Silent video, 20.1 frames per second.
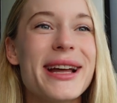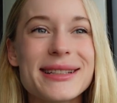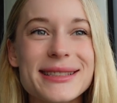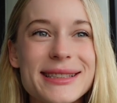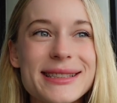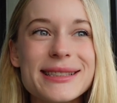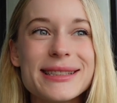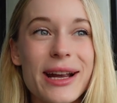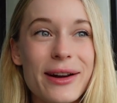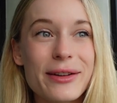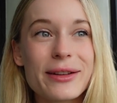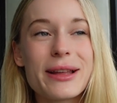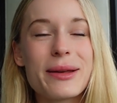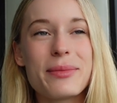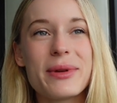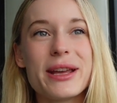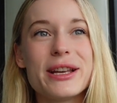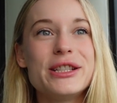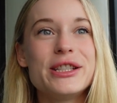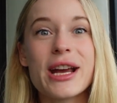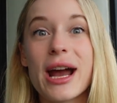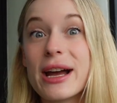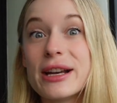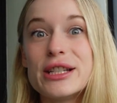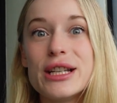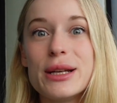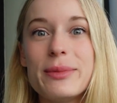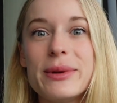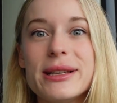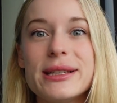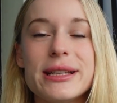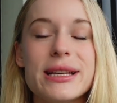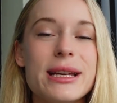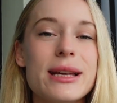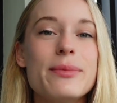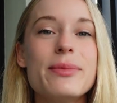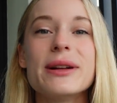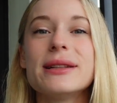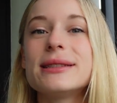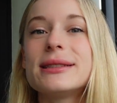necessarily be
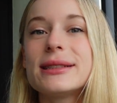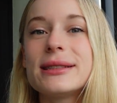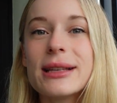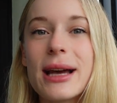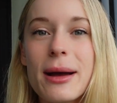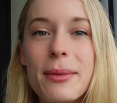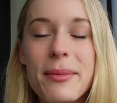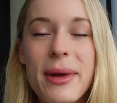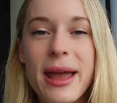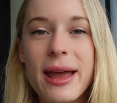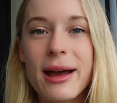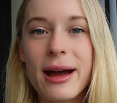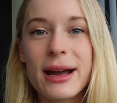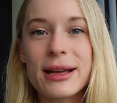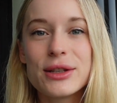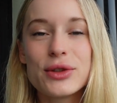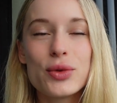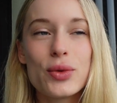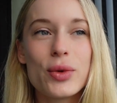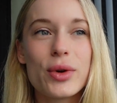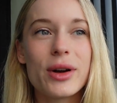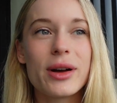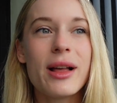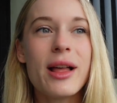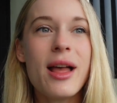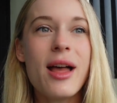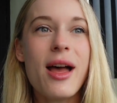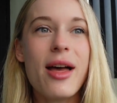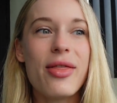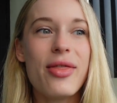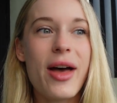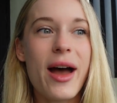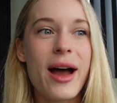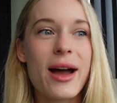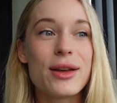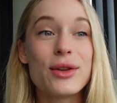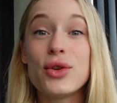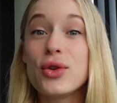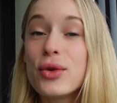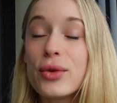ChatGPT, but some AI tool
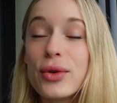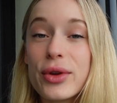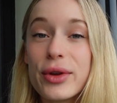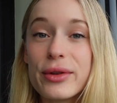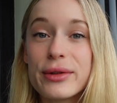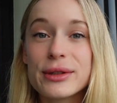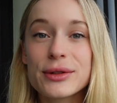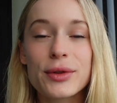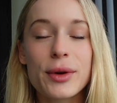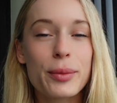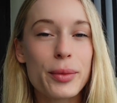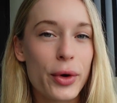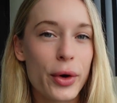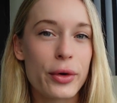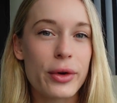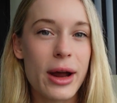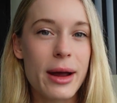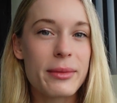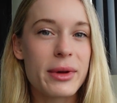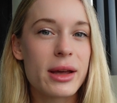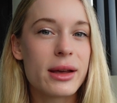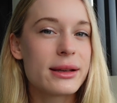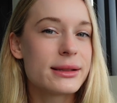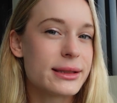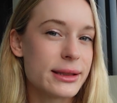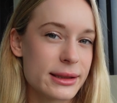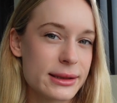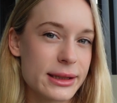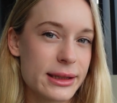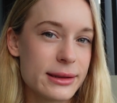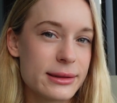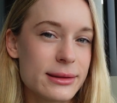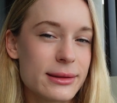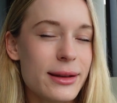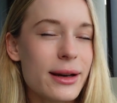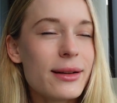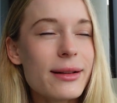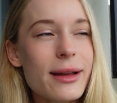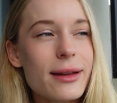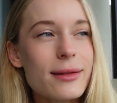that you use for programming assistance.
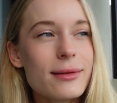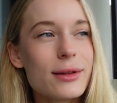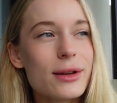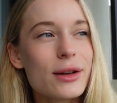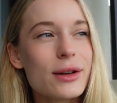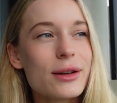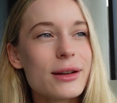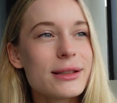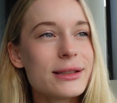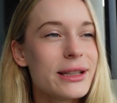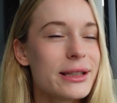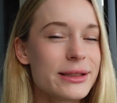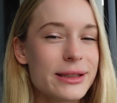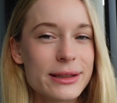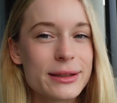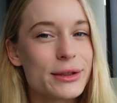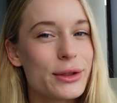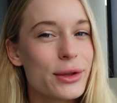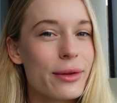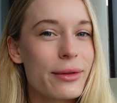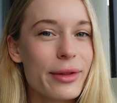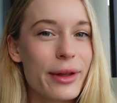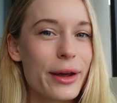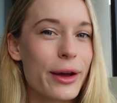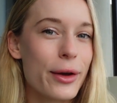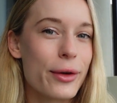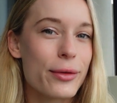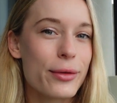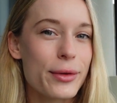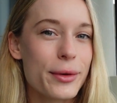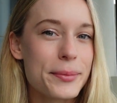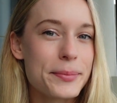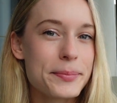They're like your assistants you can think of.